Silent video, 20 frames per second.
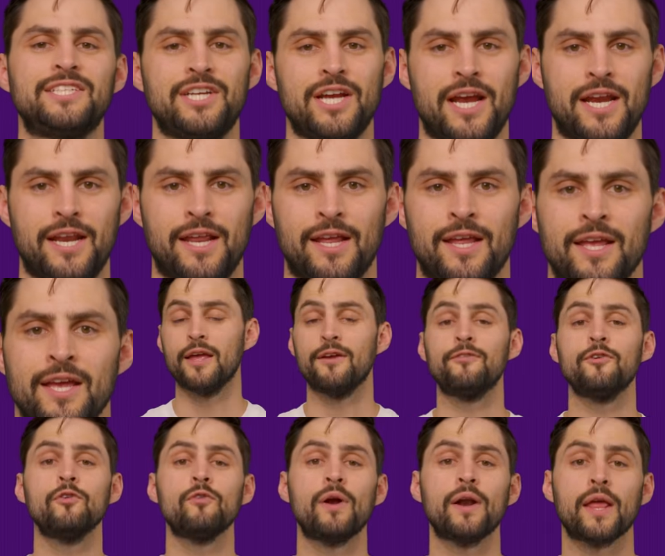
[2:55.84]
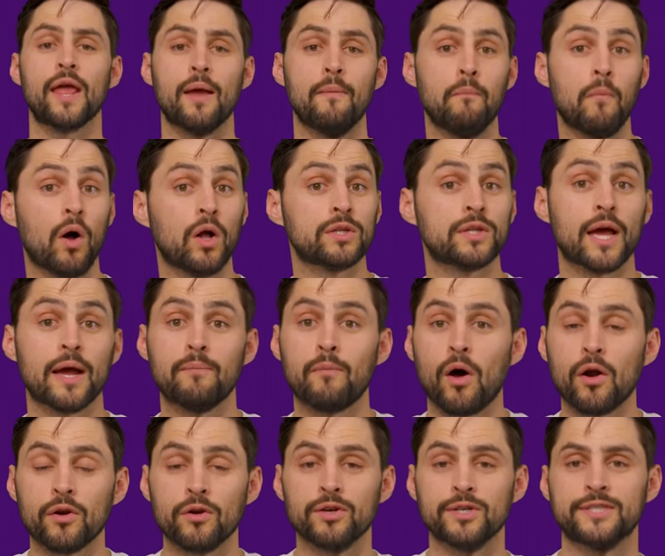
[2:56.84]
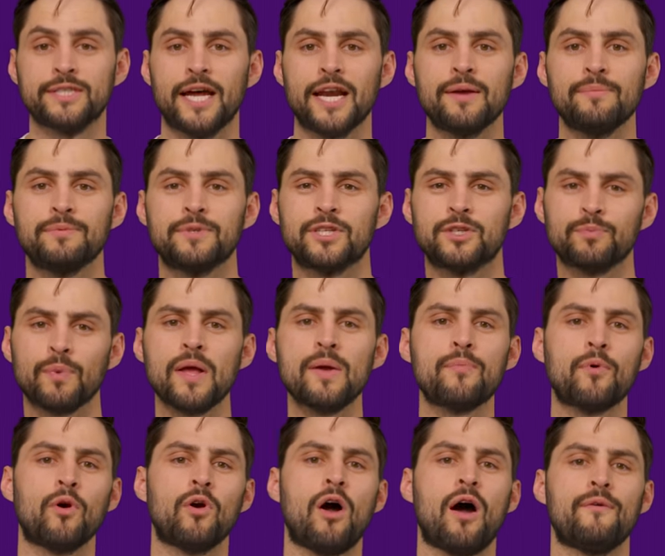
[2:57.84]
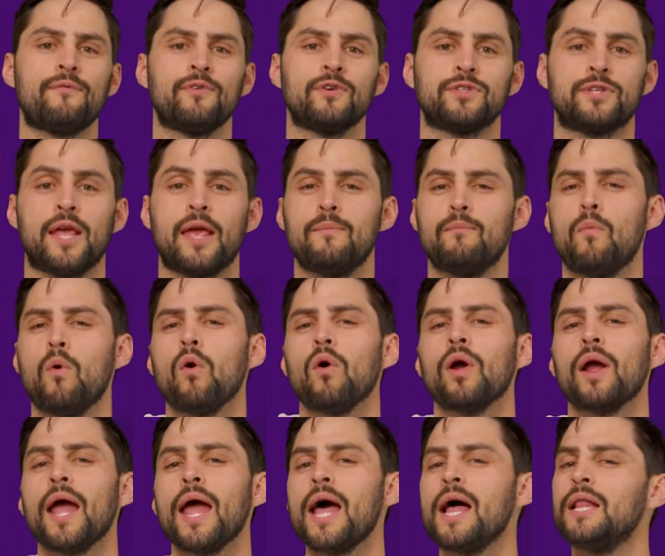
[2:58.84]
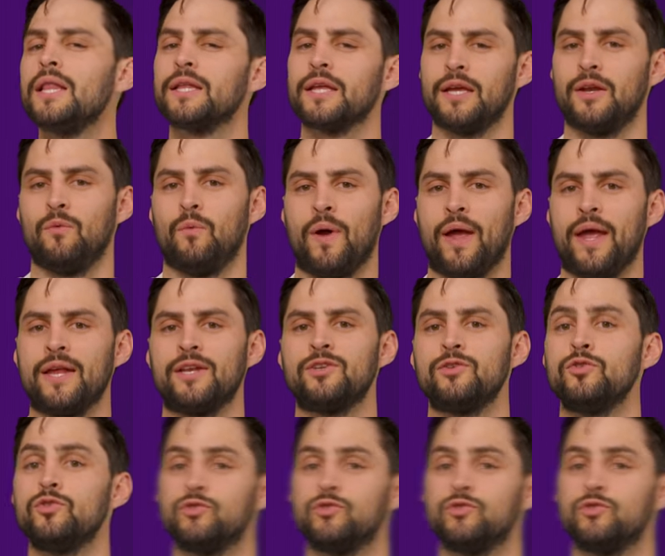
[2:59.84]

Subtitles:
chaining. If you're running a multi-monitor setup, DisplayPort offers a more elegant way to